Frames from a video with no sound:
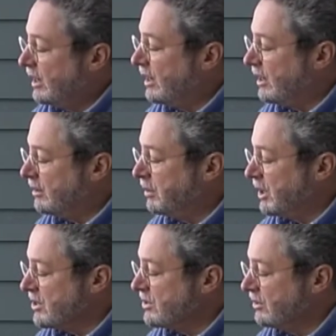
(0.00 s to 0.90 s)
uh,
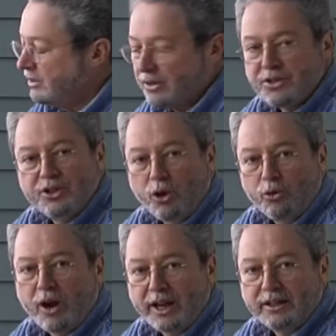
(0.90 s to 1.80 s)
because there is
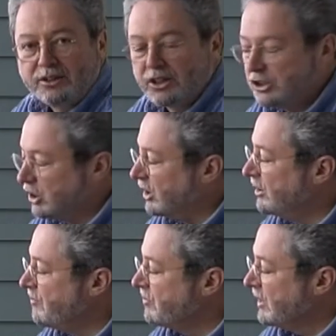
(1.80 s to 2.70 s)
no grain in digital.